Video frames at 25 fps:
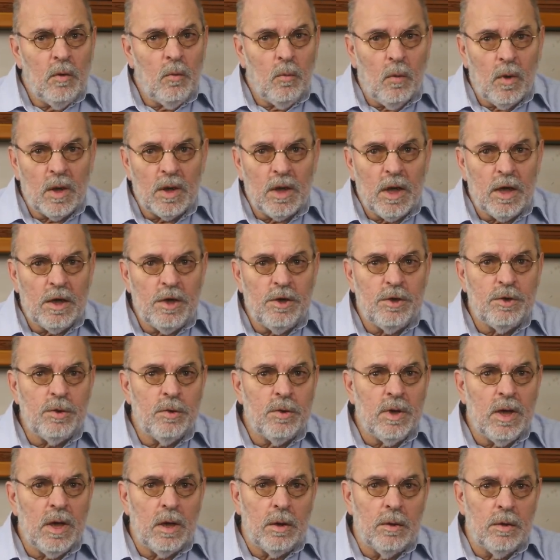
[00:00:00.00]

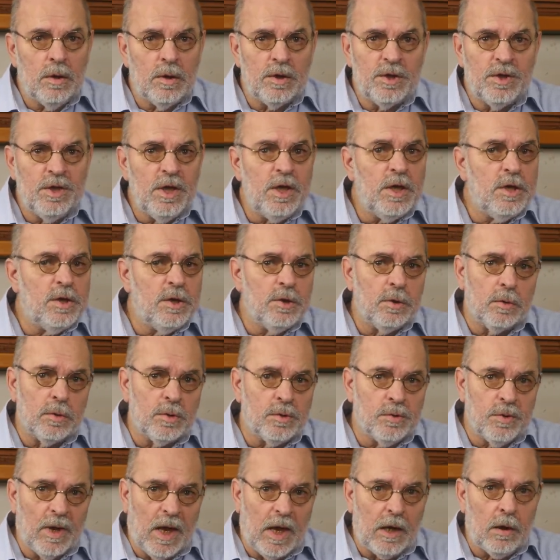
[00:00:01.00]
192 kHz digital
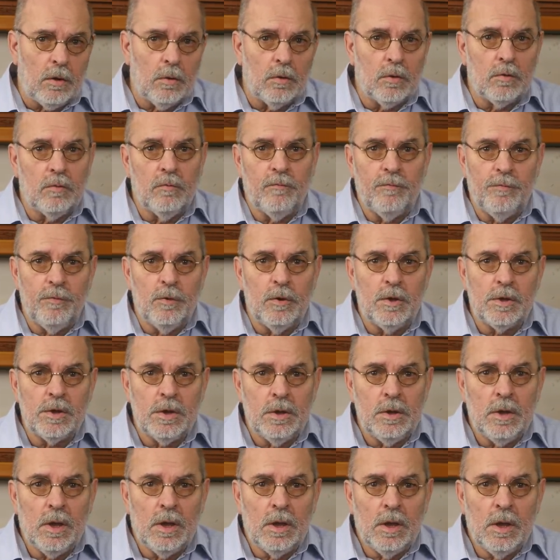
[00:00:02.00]
to analog
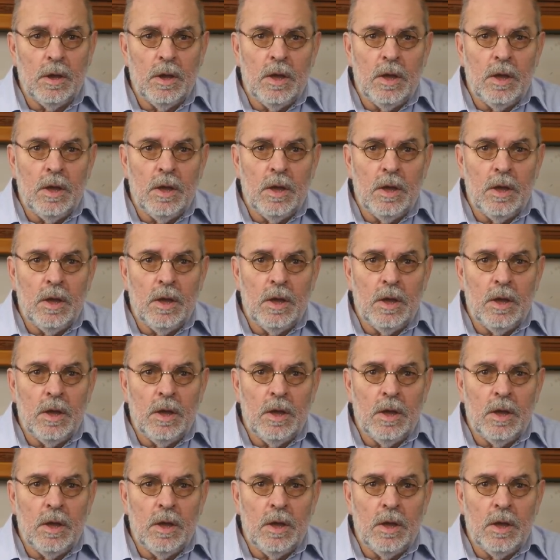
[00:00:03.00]
converter